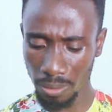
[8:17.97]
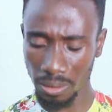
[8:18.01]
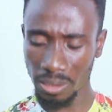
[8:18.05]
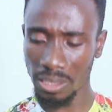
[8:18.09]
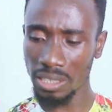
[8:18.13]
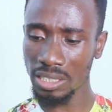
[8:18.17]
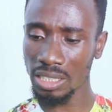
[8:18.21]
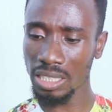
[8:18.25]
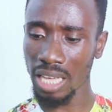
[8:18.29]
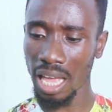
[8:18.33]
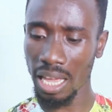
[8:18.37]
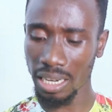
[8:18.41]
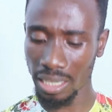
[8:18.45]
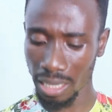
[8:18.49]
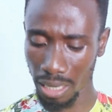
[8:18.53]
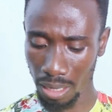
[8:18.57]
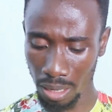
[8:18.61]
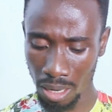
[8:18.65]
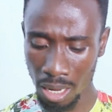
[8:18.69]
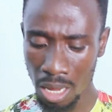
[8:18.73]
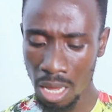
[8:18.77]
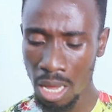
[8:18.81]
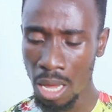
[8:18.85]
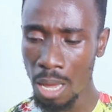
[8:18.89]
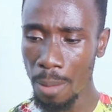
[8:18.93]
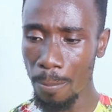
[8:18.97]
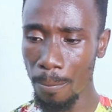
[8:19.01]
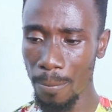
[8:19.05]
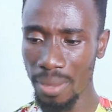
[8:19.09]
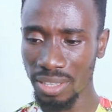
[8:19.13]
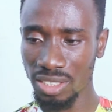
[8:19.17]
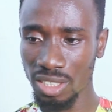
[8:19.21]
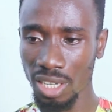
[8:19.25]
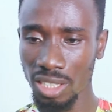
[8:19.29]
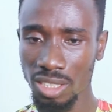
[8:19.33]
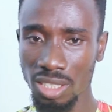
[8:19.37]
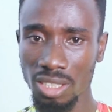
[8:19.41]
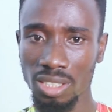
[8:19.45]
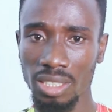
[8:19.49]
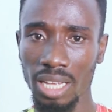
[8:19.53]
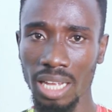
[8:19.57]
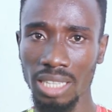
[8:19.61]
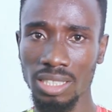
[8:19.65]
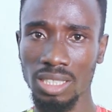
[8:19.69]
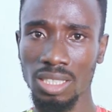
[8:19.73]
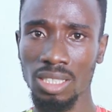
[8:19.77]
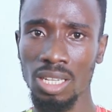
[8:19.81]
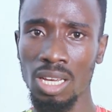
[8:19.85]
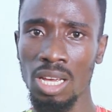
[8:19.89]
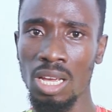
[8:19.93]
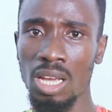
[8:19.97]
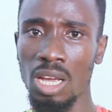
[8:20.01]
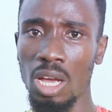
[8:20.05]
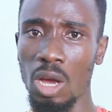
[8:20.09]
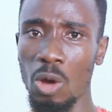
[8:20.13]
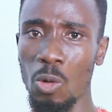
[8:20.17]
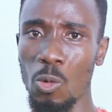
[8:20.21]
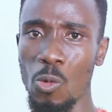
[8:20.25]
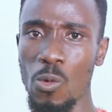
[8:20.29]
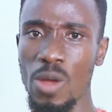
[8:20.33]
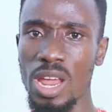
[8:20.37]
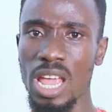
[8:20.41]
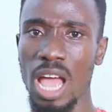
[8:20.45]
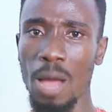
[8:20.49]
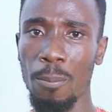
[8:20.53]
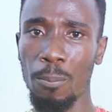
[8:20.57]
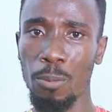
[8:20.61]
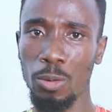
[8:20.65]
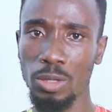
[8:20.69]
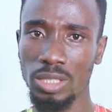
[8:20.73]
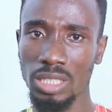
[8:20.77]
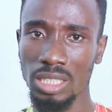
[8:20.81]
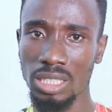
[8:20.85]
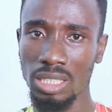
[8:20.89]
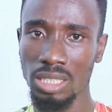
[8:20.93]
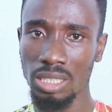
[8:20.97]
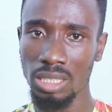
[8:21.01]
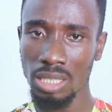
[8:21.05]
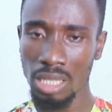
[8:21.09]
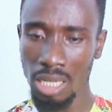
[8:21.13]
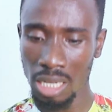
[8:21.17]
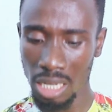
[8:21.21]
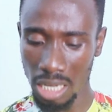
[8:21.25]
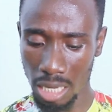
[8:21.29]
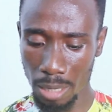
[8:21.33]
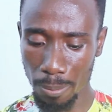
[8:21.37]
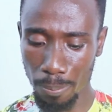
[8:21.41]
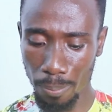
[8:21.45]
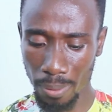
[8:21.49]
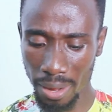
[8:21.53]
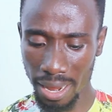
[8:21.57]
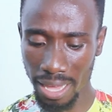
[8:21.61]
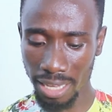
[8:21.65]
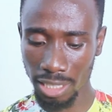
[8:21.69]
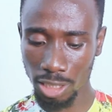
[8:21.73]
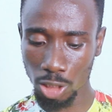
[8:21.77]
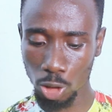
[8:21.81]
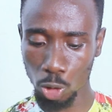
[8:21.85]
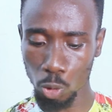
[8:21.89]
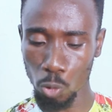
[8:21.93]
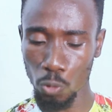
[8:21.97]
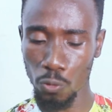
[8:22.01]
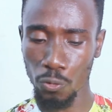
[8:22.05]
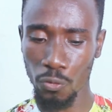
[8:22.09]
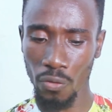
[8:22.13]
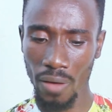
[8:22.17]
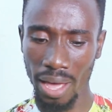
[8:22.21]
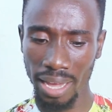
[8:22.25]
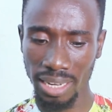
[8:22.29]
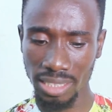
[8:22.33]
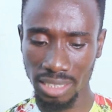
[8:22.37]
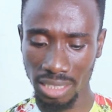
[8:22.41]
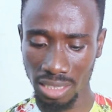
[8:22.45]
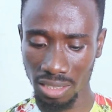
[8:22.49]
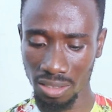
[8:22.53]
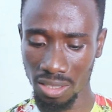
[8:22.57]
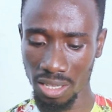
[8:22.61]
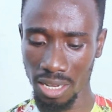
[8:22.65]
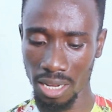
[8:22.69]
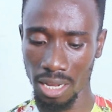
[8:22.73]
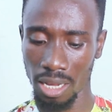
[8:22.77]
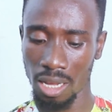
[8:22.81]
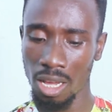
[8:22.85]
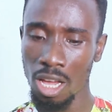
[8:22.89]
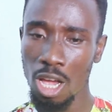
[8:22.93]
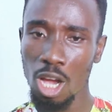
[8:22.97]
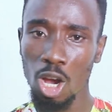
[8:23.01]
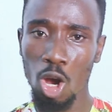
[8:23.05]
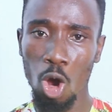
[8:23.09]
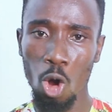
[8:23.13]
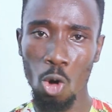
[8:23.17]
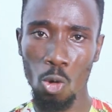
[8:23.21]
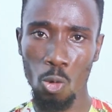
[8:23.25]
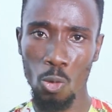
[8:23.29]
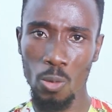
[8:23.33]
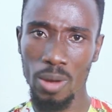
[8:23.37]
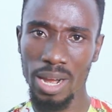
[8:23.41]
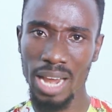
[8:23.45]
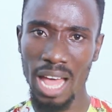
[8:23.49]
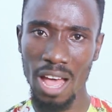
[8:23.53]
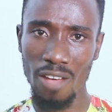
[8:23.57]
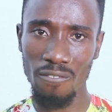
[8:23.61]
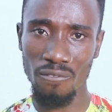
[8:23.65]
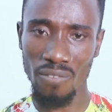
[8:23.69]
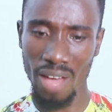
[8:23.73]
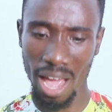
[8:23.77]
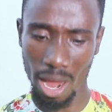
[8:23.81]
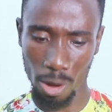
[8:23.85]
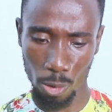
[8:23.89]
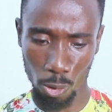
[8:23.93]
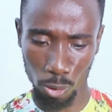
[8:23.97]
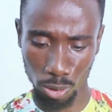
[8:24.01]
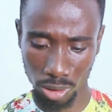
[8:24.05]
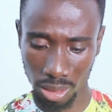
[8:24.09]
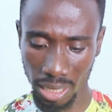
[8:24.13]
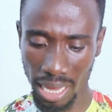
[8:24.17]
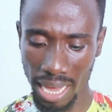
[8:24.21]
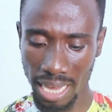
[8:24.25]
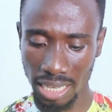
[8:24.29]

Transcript: These are the measures that uh, we are putting in place to fight the coronavirus.